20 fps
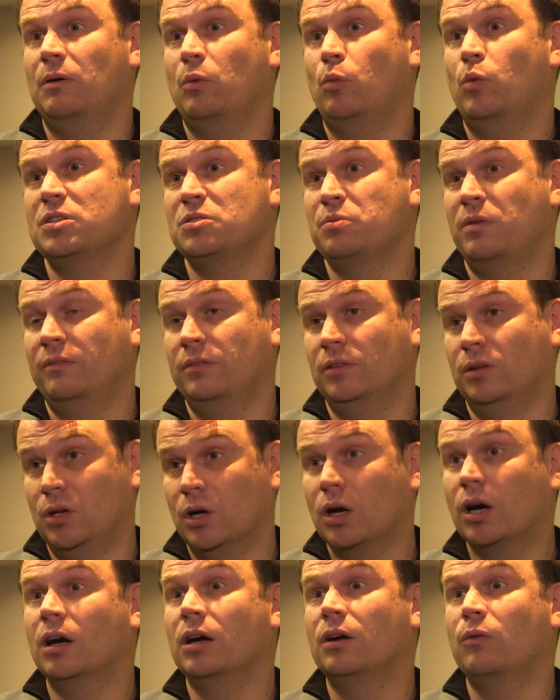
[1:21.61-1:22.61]
Once we've
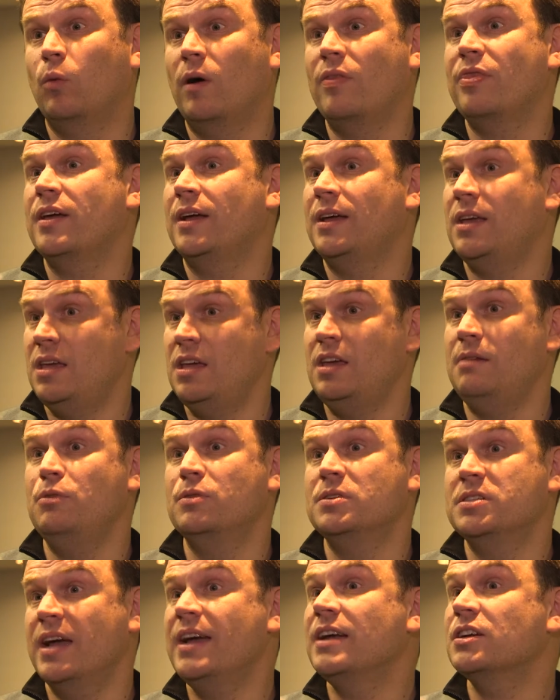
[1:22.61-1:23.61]
learned what the key
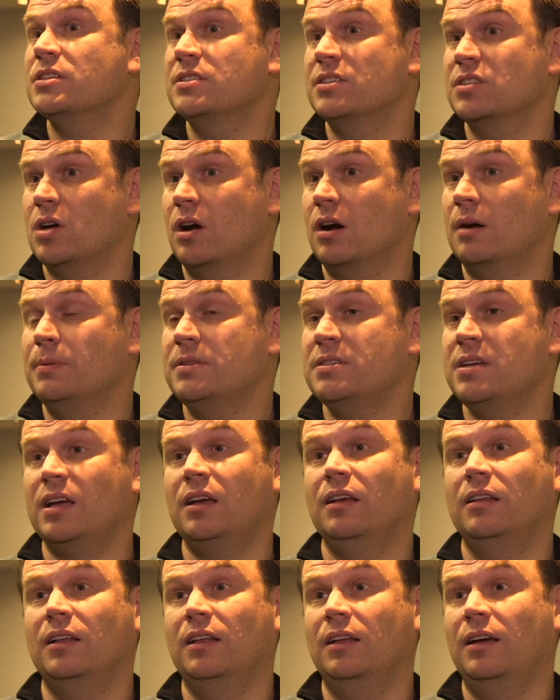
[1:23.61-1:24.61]
mutations are,
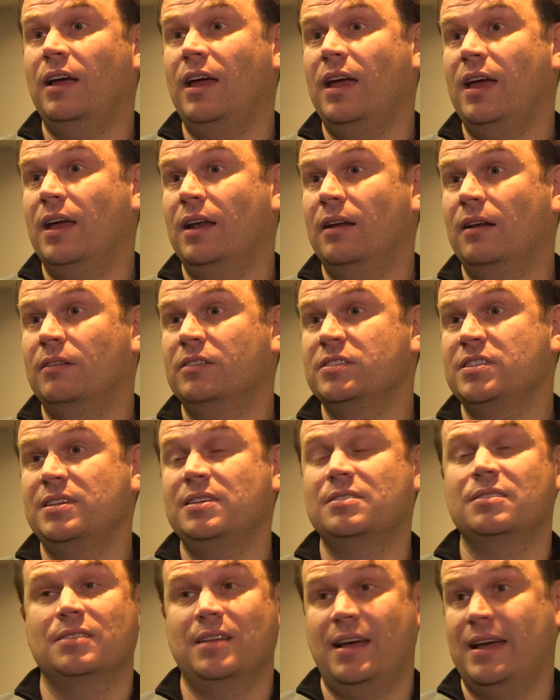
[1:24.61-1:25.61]
particularly in
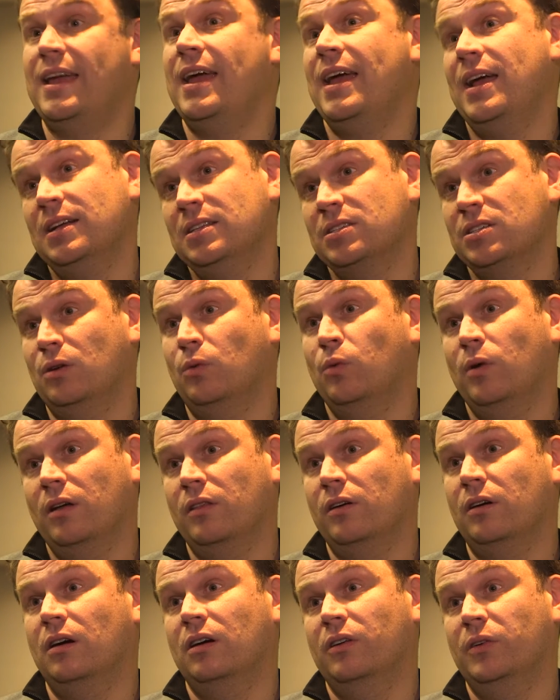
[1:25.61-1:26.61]
diseases like cancer, where
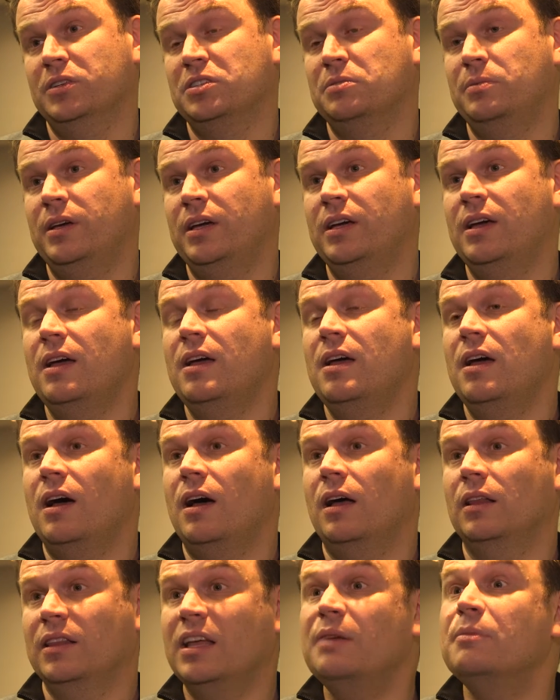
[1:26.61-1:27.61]
there are going to be
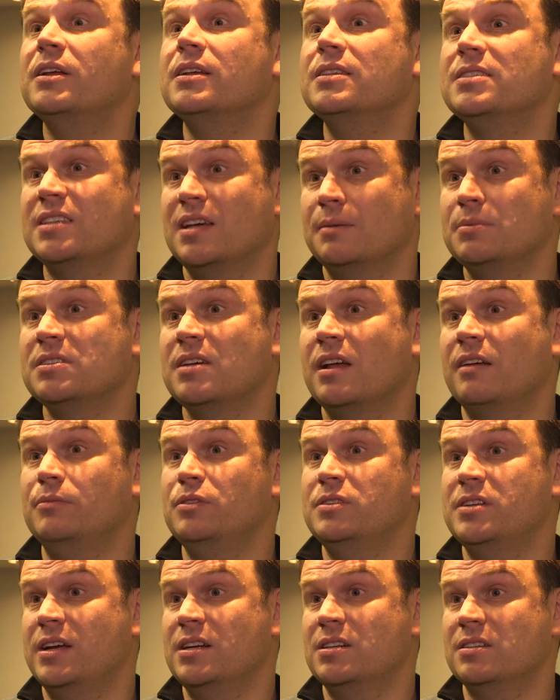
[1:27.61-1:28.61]
a limited subset of
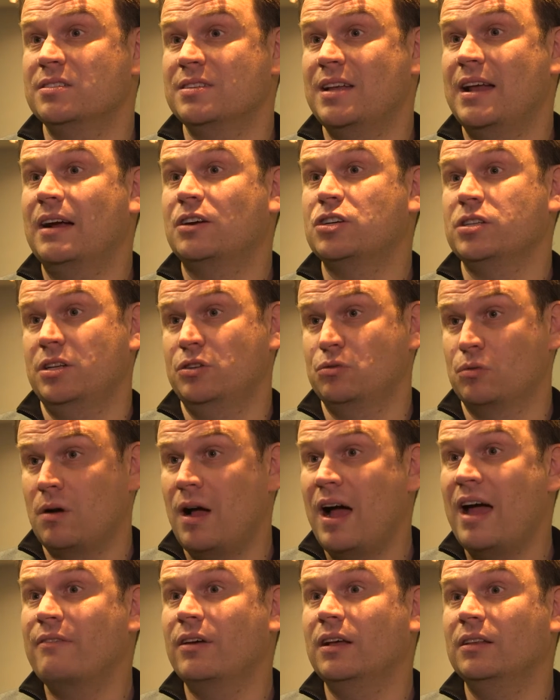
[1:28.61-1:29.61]
mutations that are actually
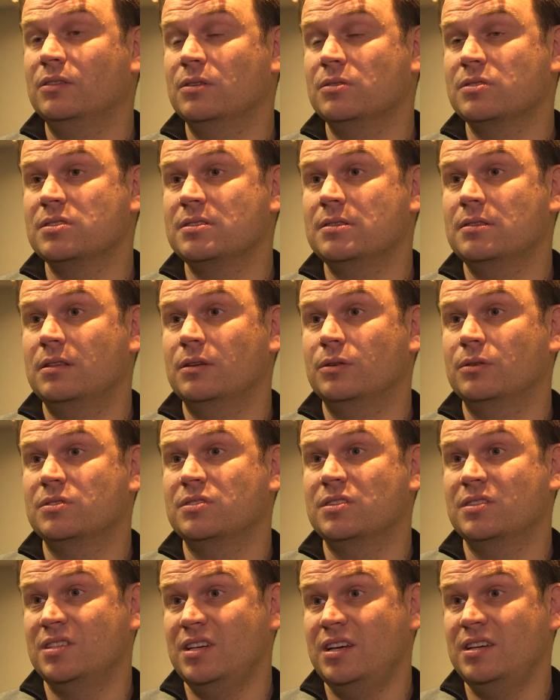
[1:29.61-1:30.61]
driving those
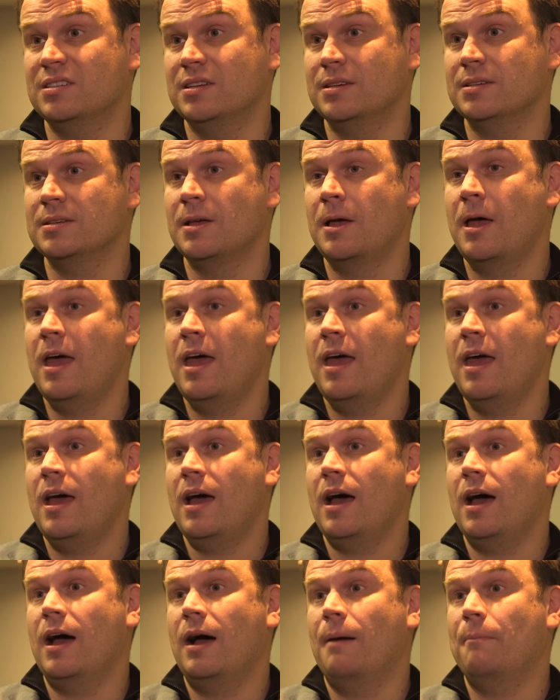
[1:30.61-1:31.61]
diseases,
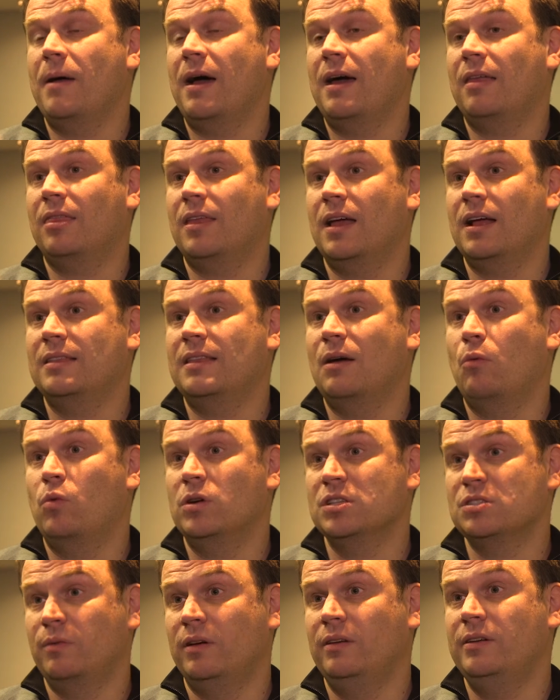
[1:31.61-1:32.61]
I think that
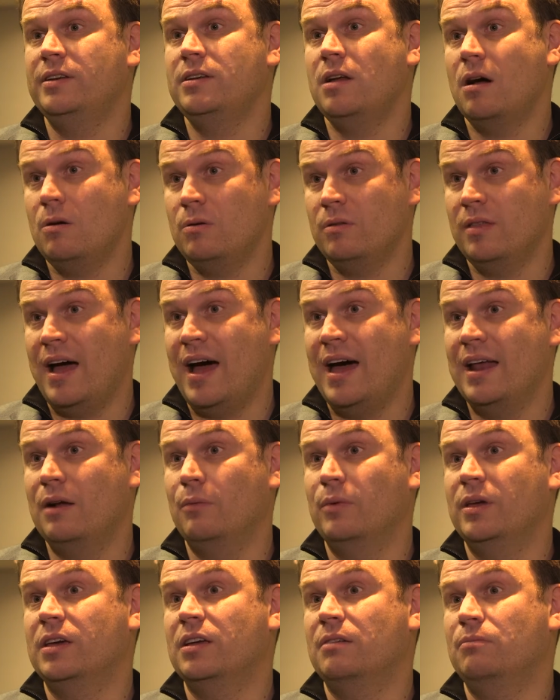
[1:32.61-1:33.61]
once we know that
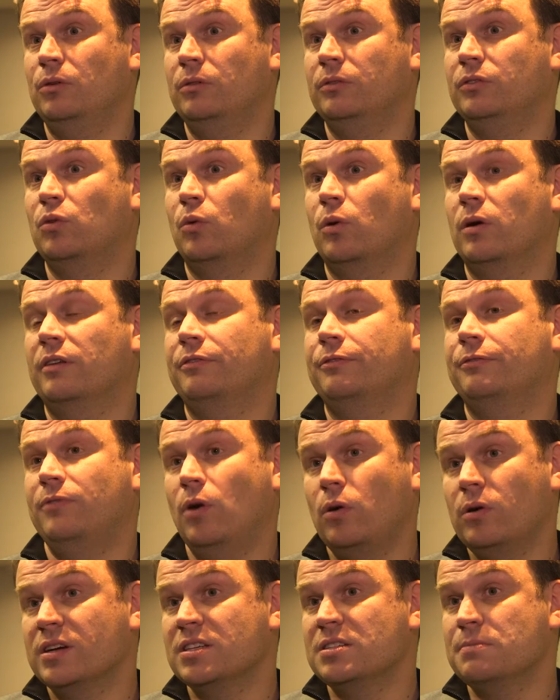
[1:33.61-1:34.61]
and we can move toward a
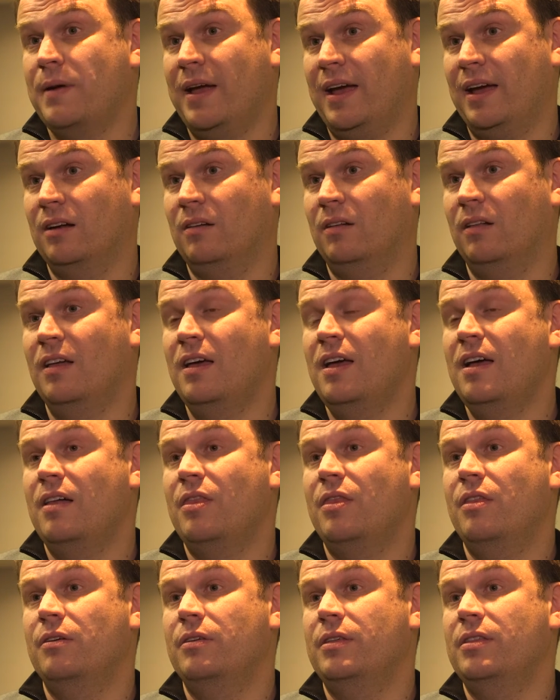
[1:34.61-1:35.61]
focused panel,
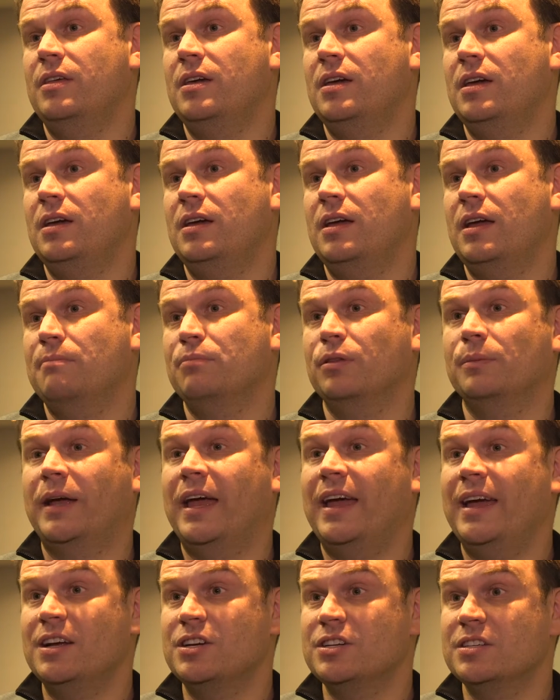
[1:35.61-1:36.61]
the
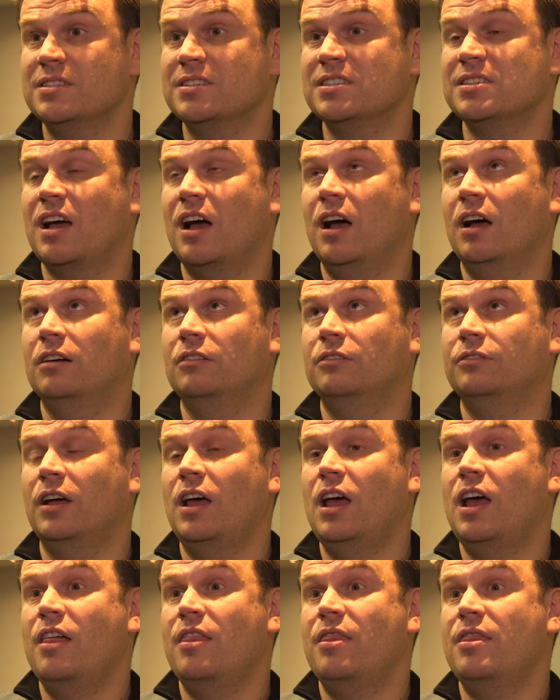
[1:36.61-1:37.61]
implications of
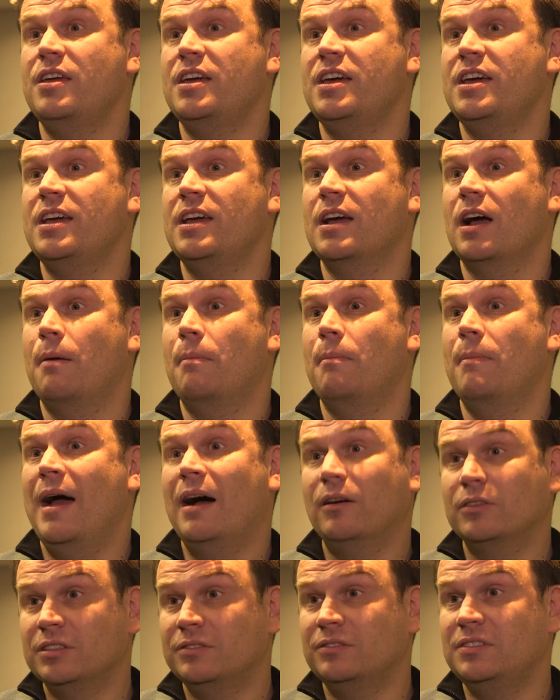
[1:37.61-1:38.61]
the
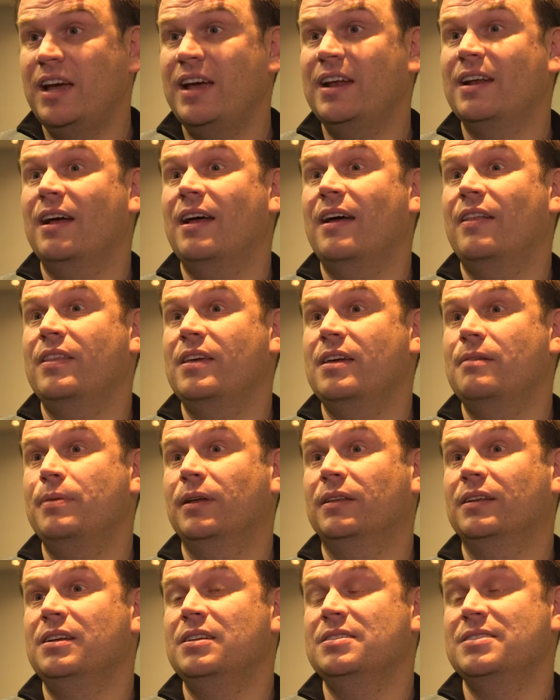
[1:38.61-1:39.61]
amount of data and the
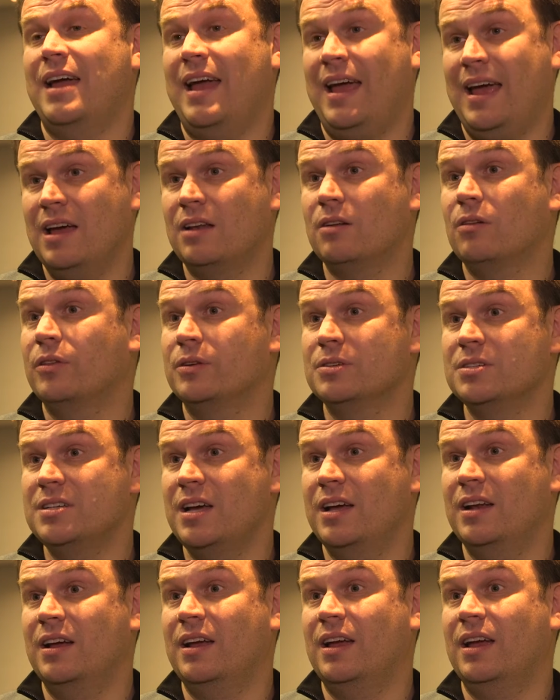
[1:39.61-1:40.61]
ability to handle those
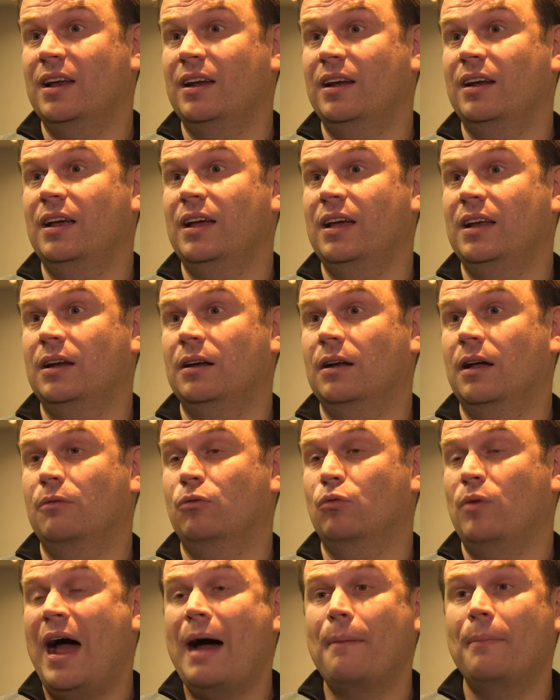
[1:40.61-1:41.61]
data in a
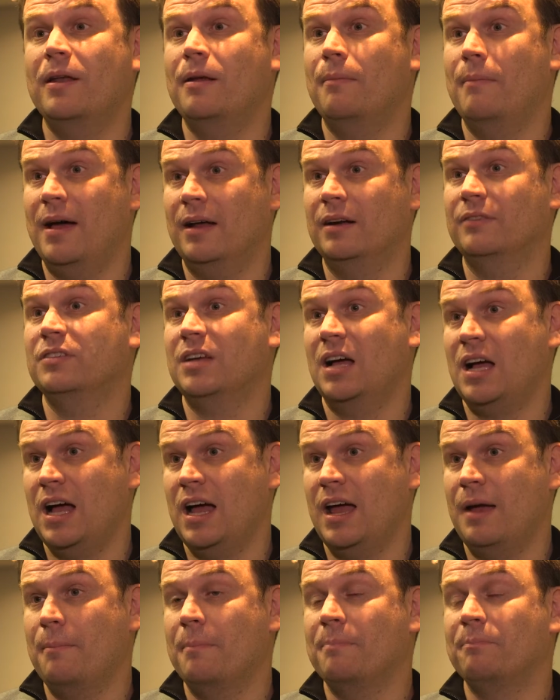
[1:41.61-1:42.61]
rapid amount of
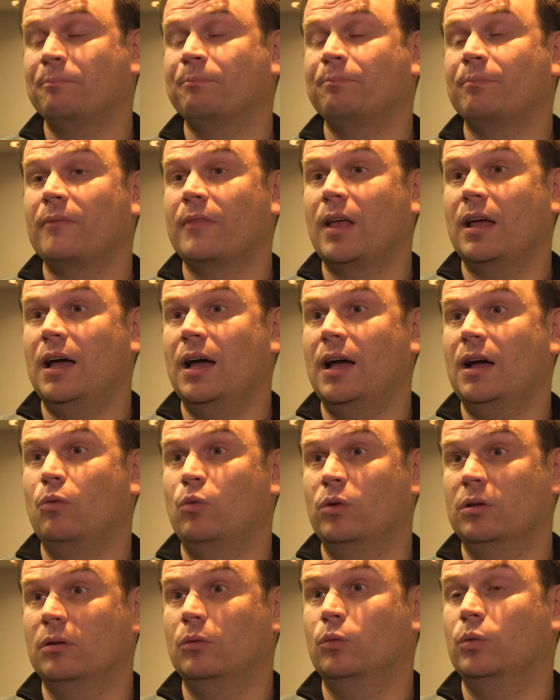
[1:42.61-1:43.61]
time
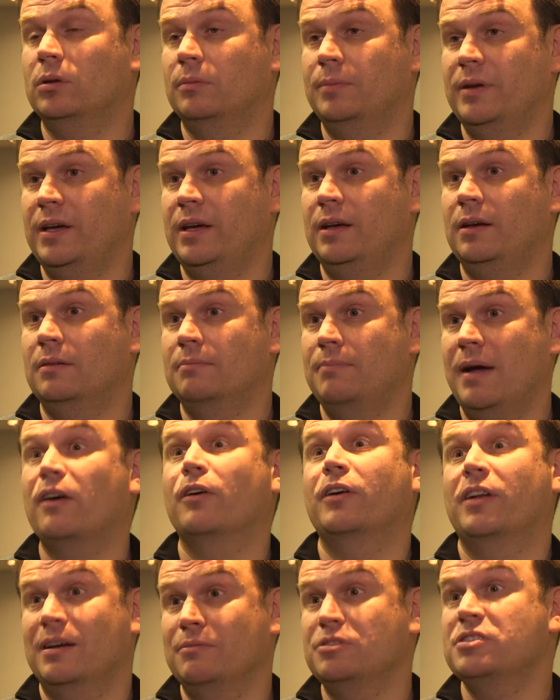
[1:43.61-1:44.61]
will be
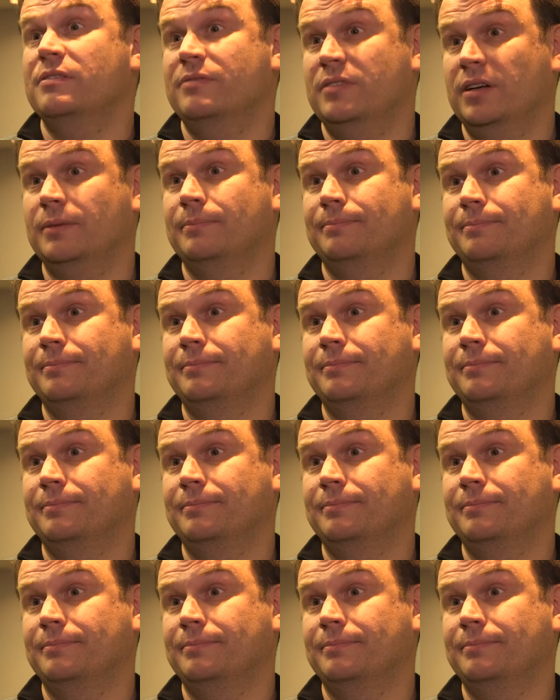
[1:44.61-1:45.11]
paradigm shifting.